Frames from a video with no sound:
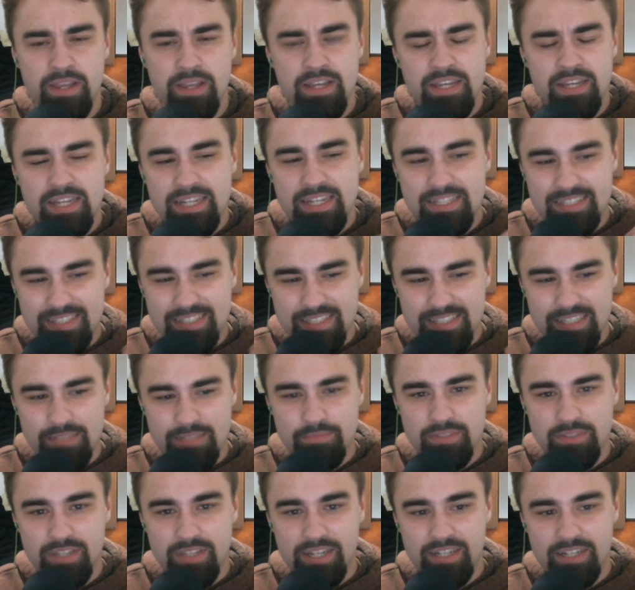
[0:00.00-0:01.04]
it
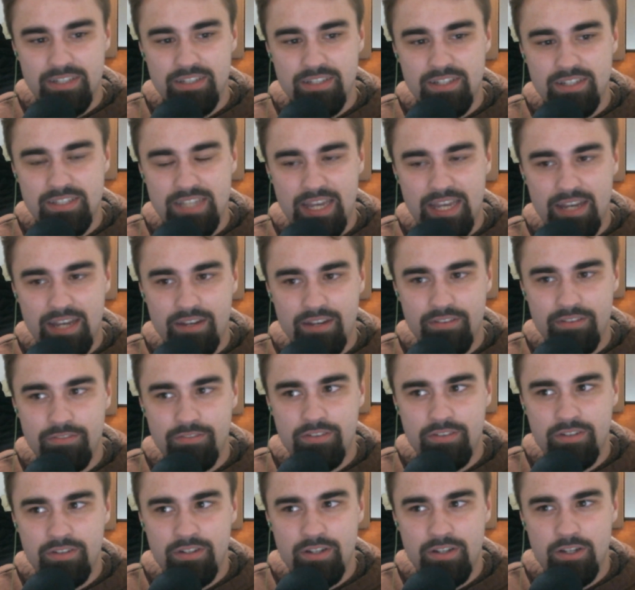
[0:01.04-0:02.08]
seems like it does
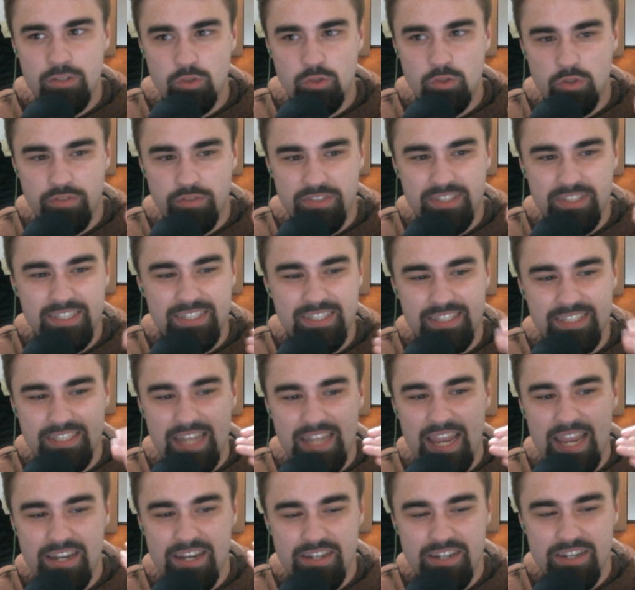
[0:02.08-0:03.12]
have a sort of
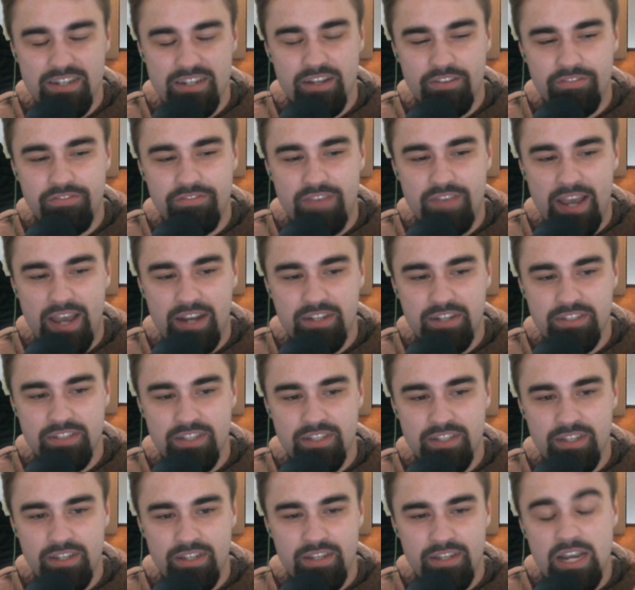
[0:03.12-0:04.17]
sustained effect.
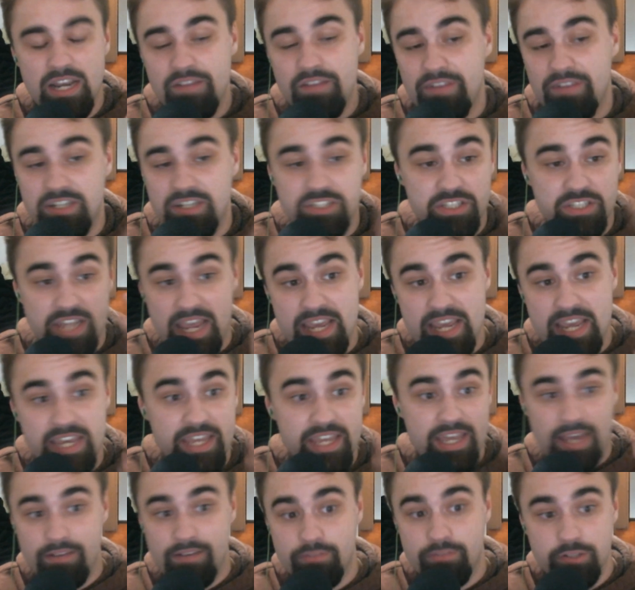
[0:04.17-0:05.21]
And if I just take
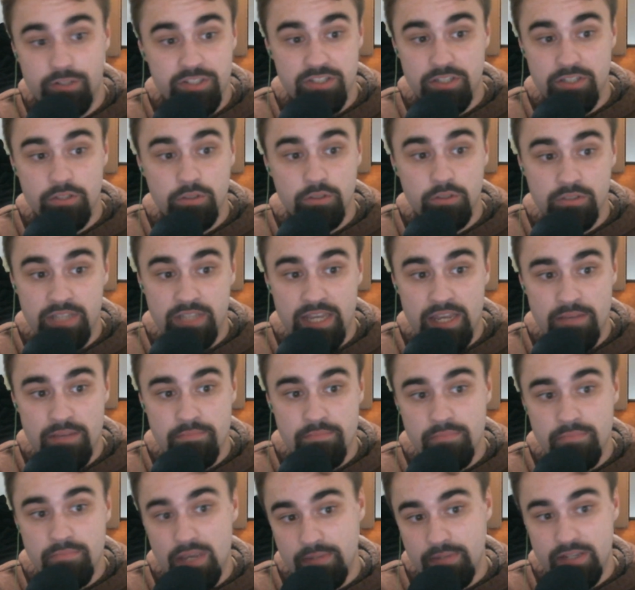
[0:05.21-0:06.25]
it every single day,
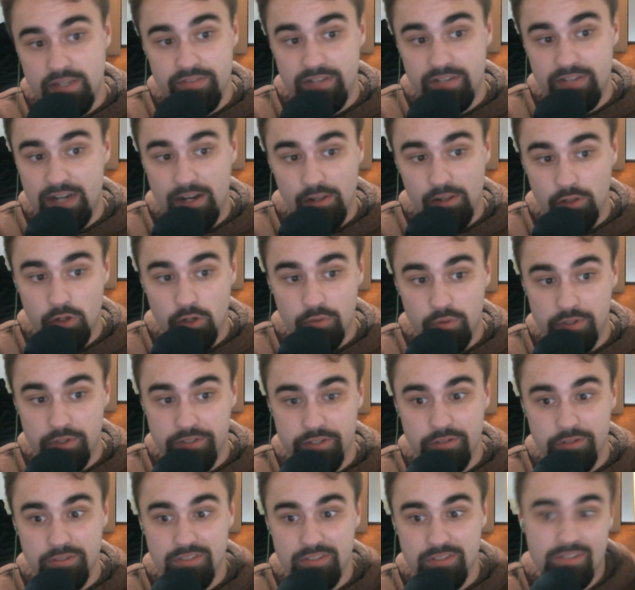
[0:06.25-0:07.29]
maybe even at a lower
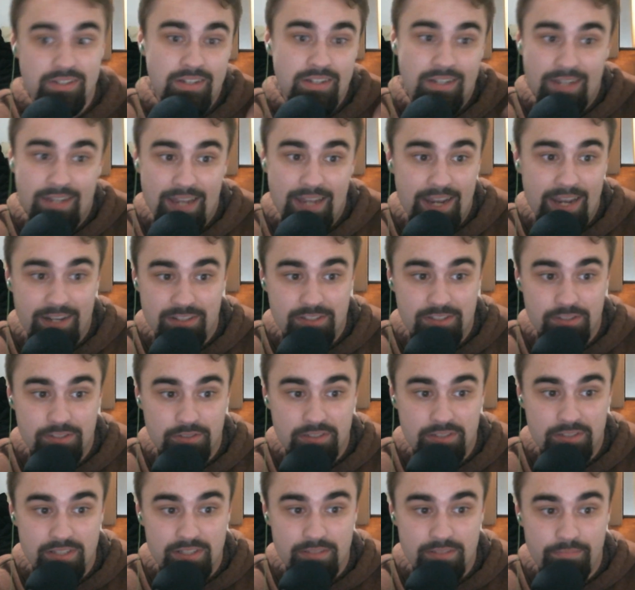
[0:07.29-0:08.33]
dose, I can still
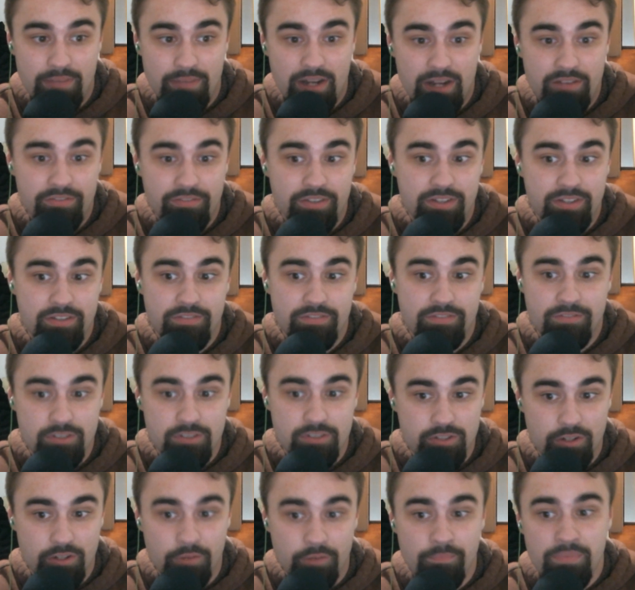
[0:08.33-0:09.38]
see some benefit.
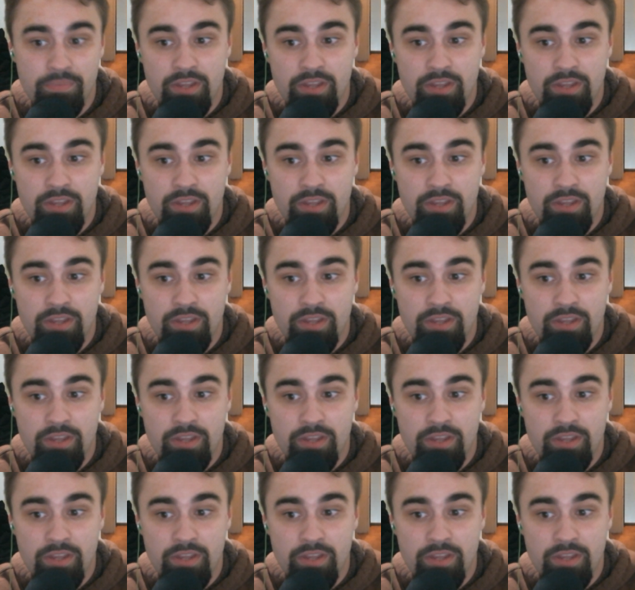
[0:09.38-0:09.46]
So